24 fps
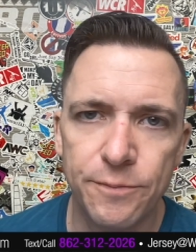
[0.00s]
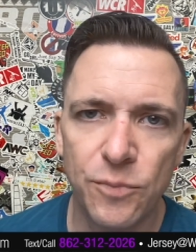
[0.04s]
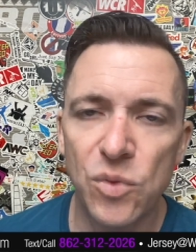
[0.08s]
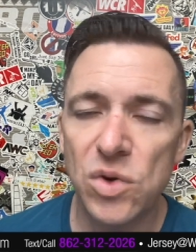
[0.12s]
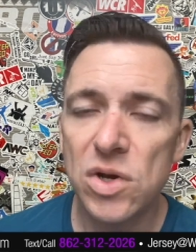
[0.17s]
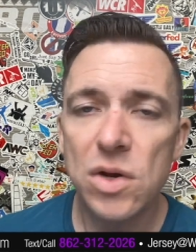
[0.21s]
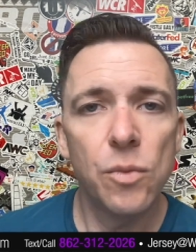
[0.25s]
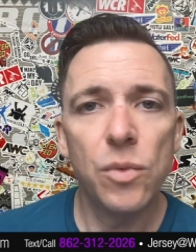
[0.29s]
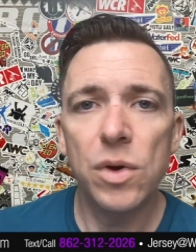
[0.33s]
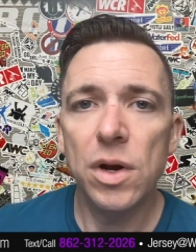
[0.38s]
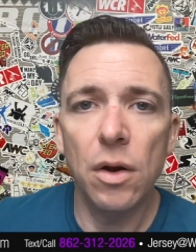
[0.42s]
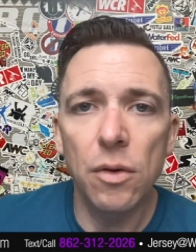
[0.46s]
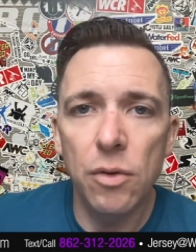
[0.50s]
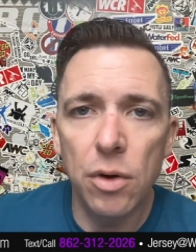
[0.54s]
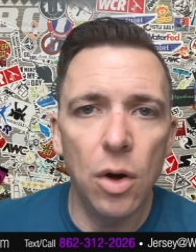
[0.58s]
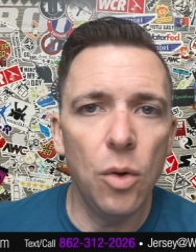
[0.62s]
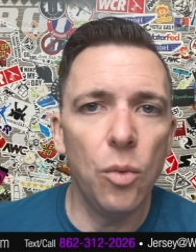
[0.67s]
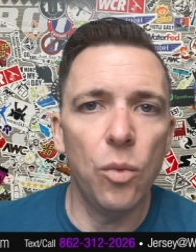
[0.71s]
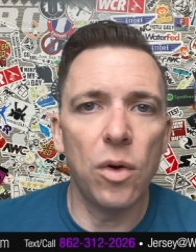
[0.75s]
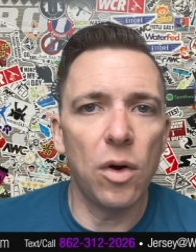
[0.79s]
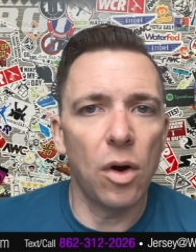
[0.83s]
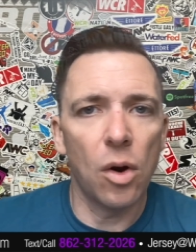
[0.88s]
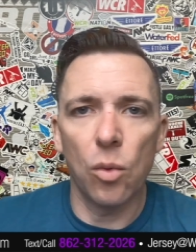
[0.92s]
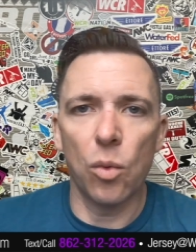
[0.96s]
We don't, we don't know
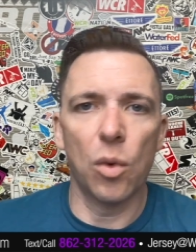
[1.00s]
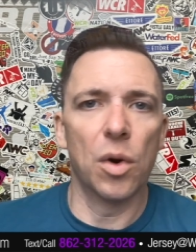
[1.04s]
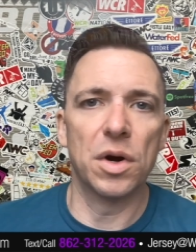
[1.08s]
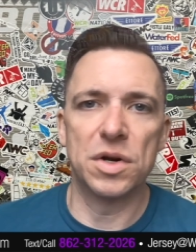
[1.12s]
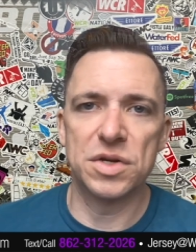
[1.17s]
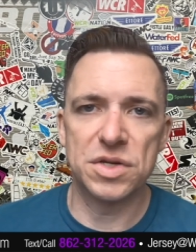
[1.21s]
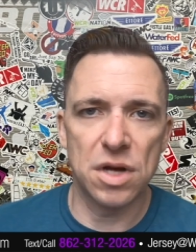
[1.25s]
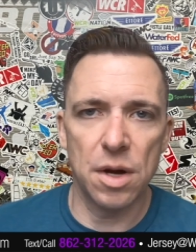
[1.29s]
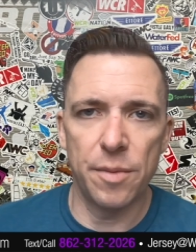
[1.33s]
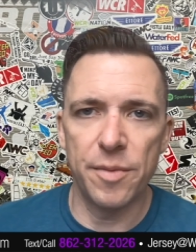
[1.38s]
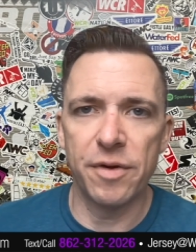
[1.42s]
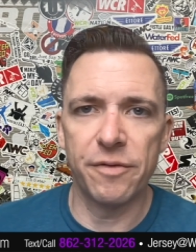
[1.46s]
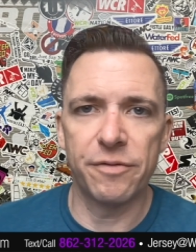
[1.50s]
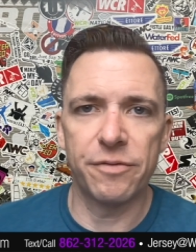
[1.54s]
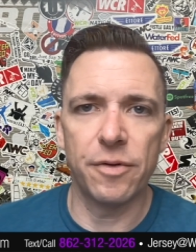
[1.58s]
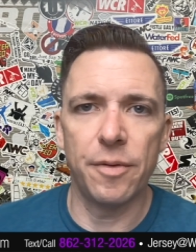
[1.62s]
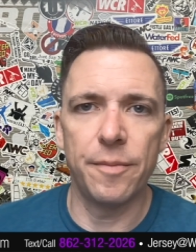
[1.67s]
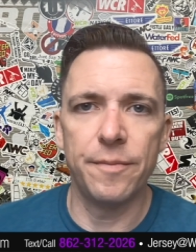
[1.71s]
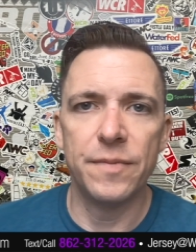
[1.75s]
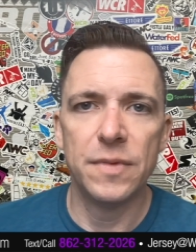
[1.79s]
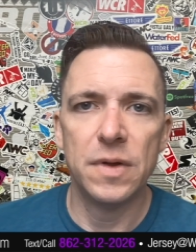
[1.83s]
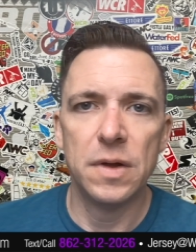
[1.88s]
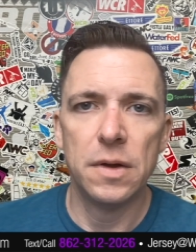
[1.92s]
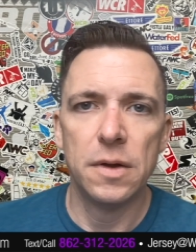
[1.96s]
where our work's coming
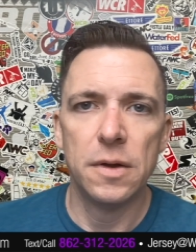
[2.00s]
from,